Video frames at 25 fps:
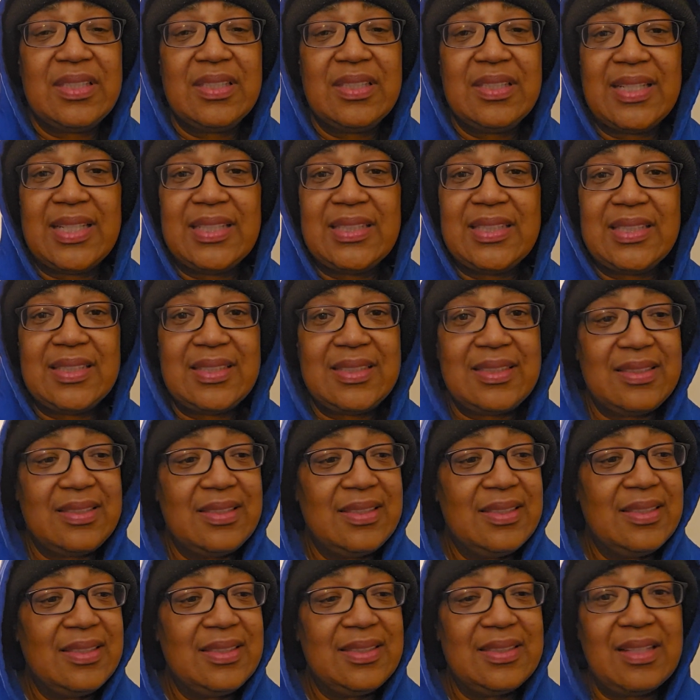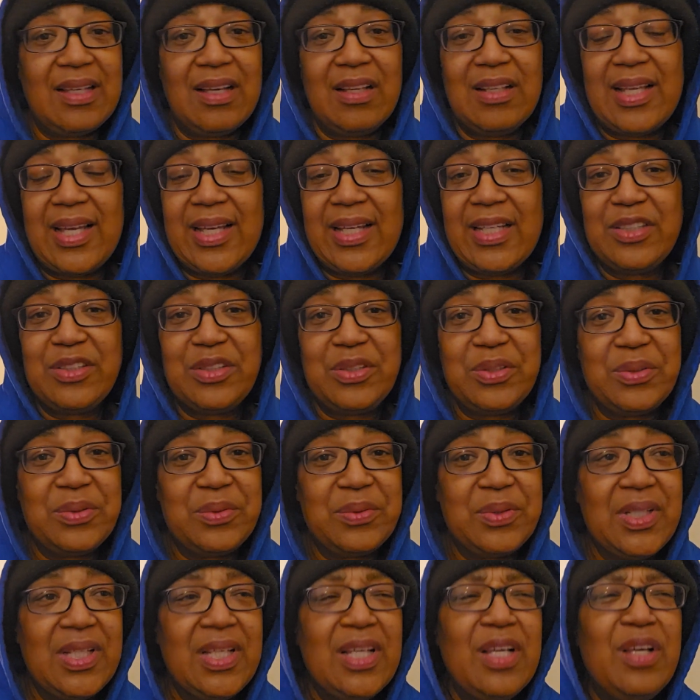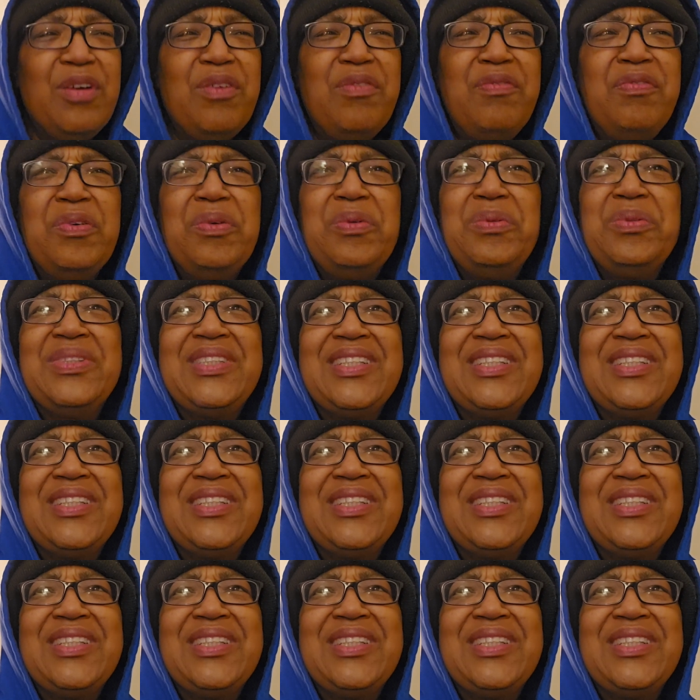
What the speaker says: of this is all I can do. Foods